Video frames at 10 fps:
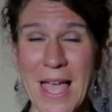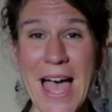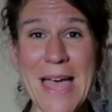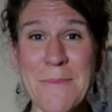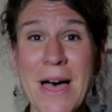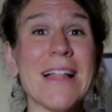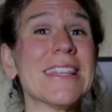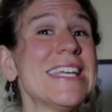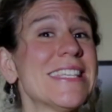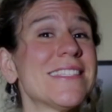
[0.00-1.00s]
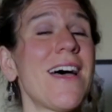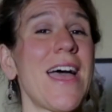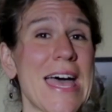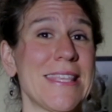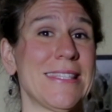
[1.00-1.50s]
I'm Elisa
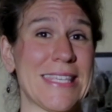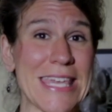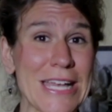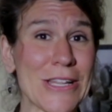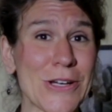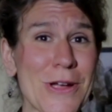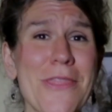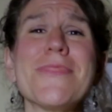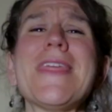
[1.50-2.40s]
S. Keeler.